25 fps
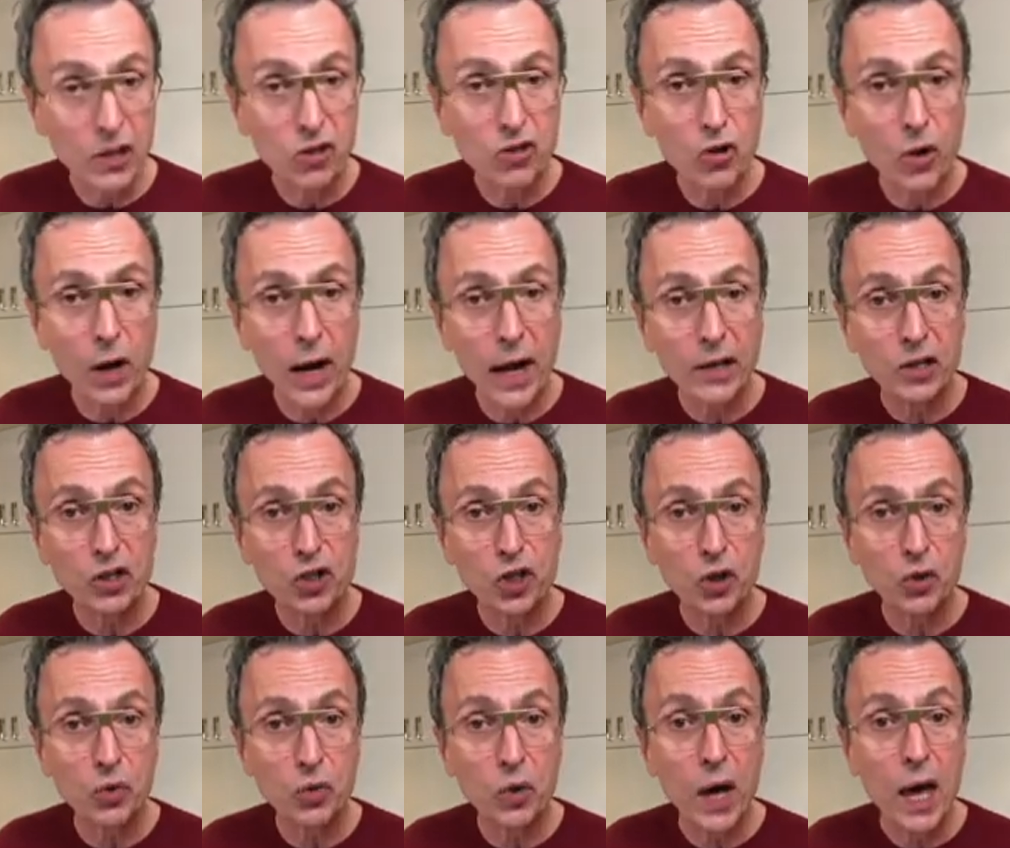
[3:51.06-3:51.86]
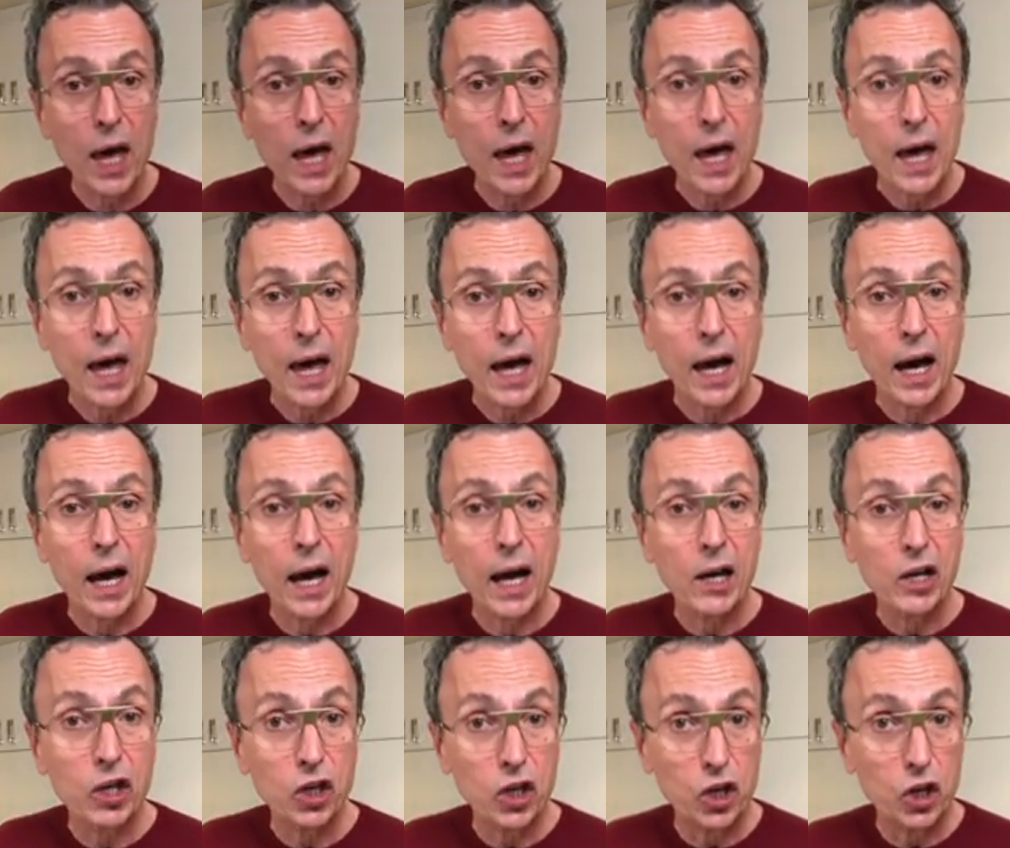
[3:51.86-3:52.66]
try to
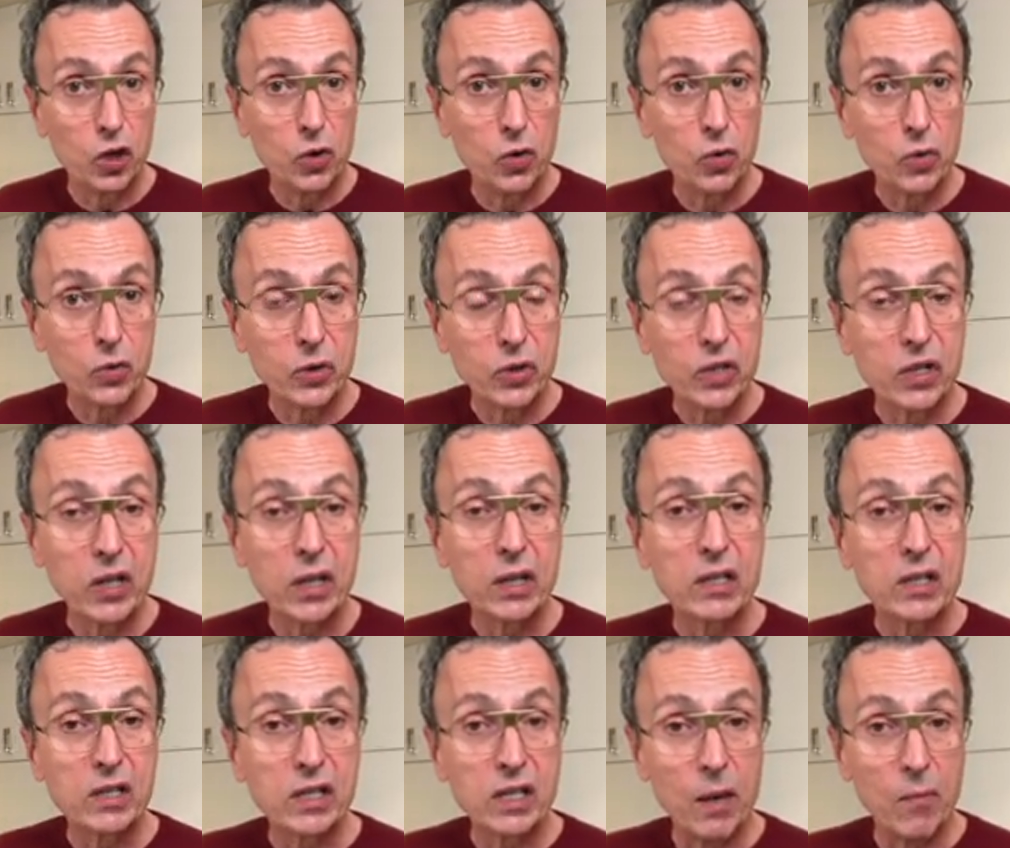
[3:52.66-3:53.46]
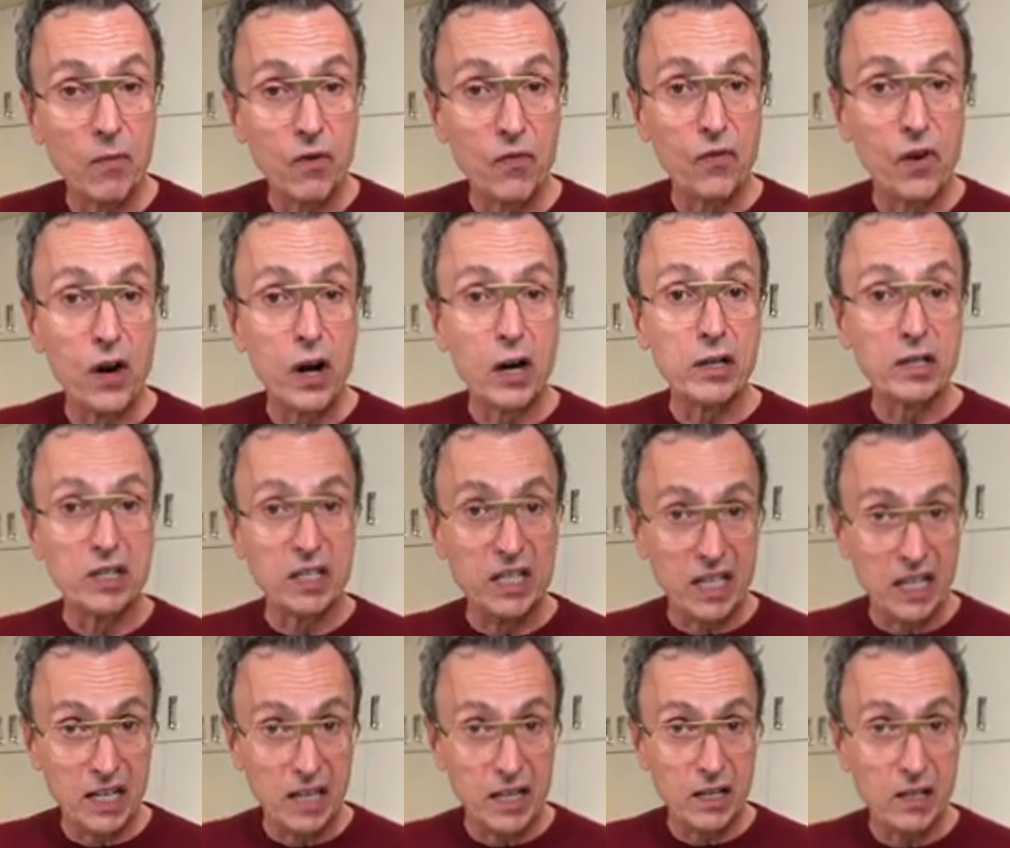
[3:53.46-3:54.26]
use some of our
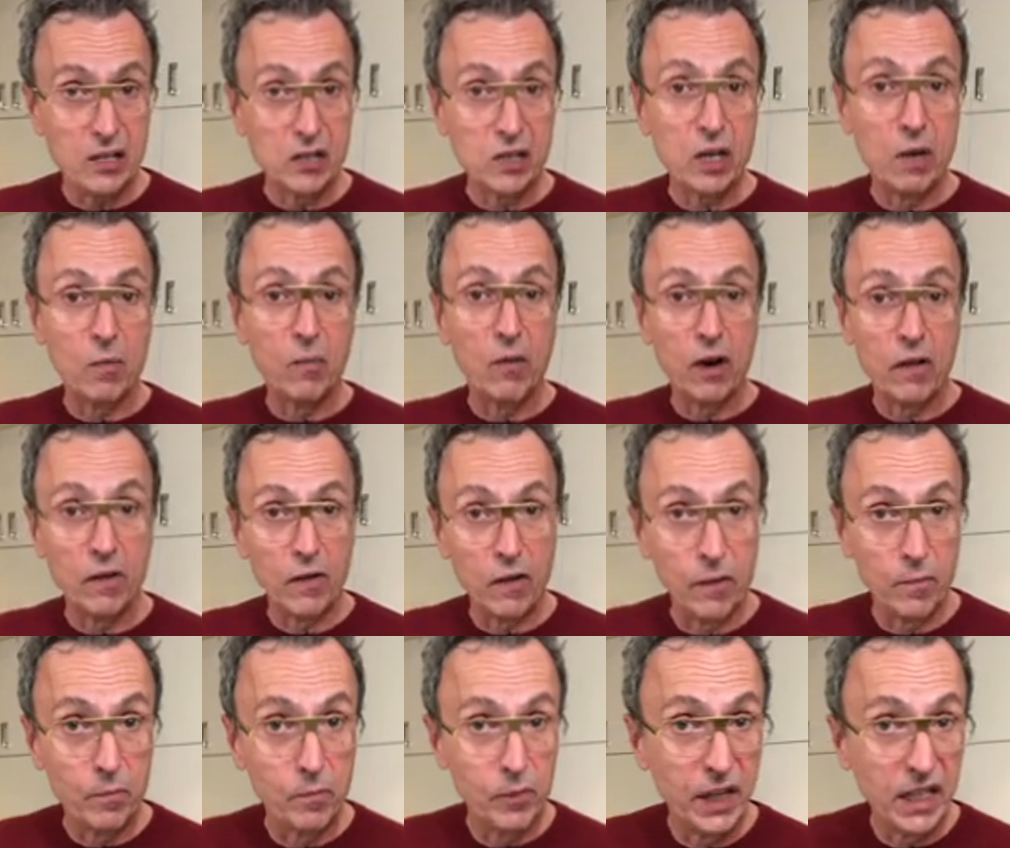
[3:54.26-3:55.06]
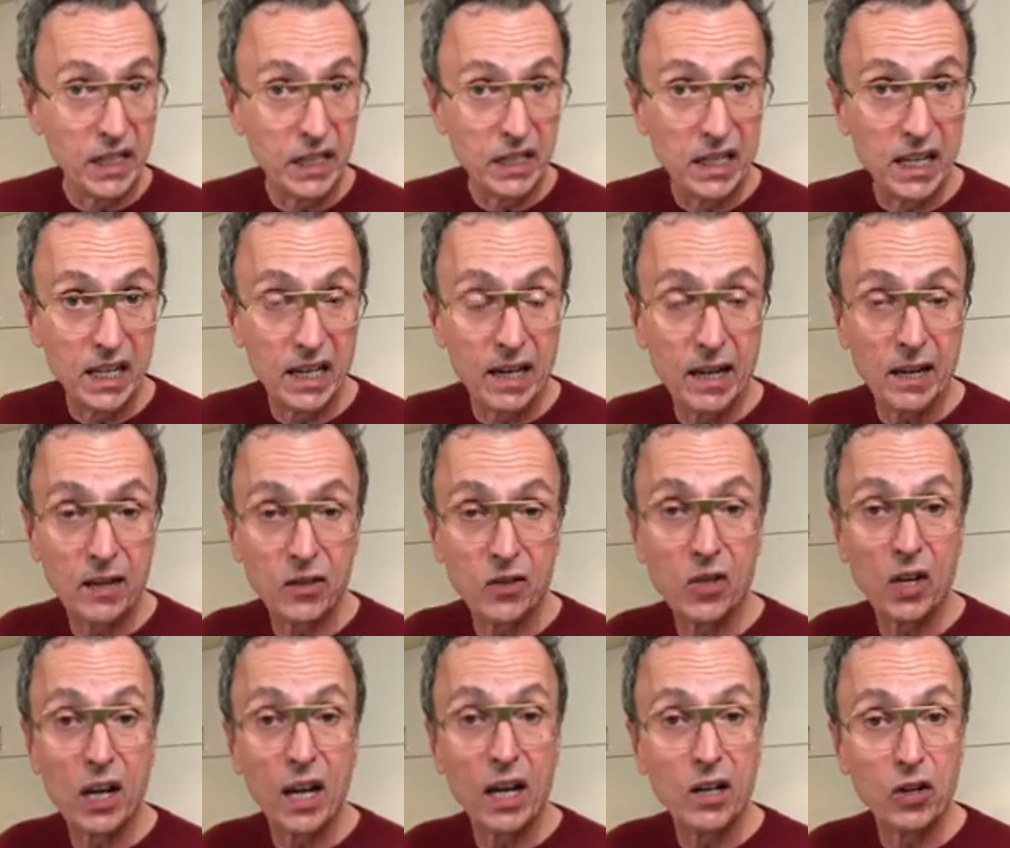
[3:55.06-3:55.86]
teas, some of our Bling
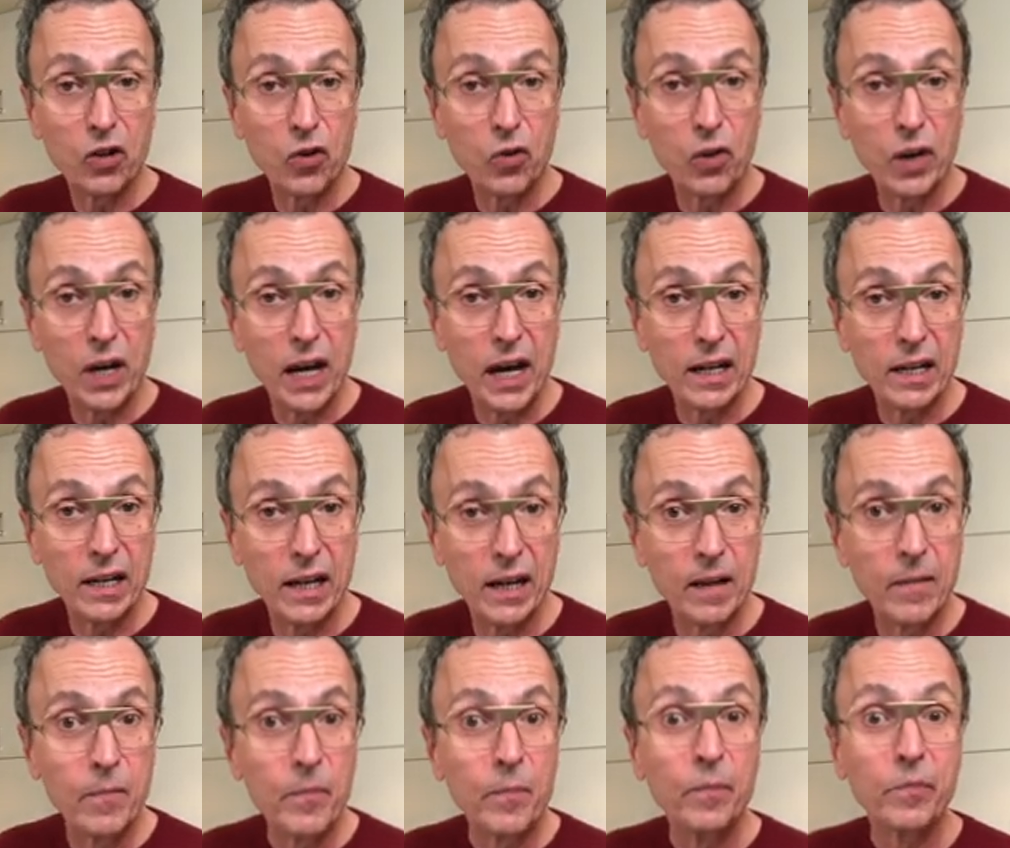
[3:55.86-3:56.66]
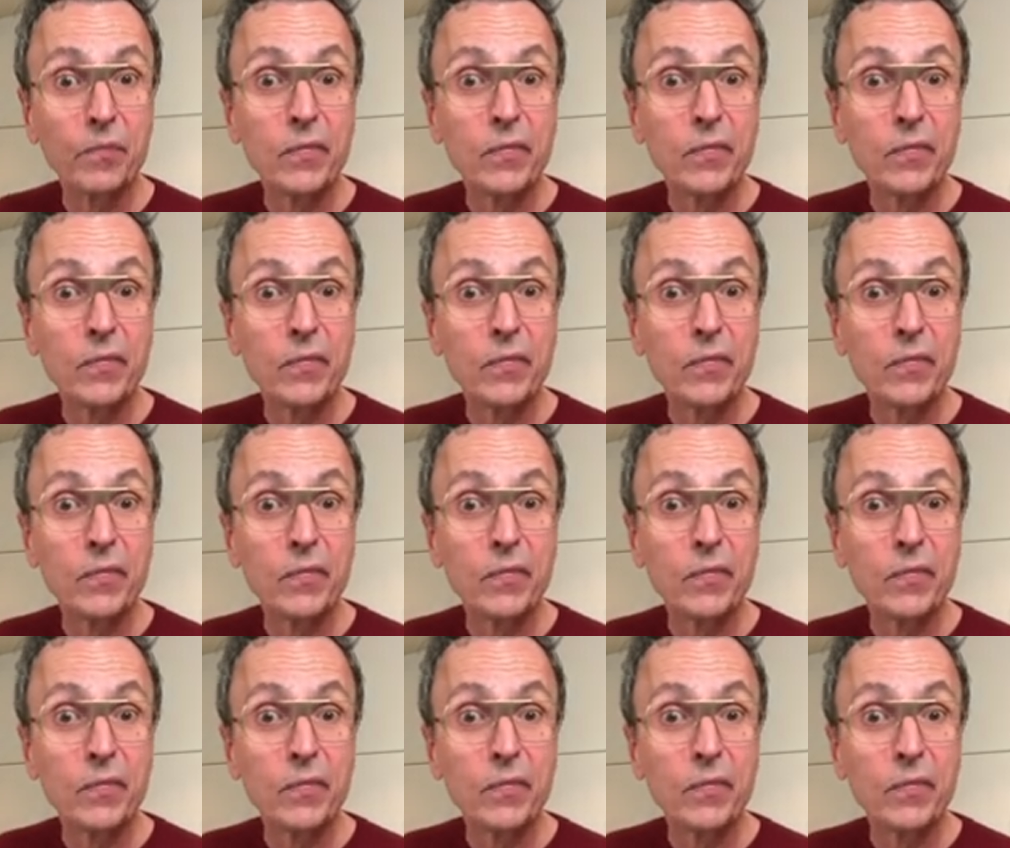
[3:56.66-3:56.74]
teas, in creating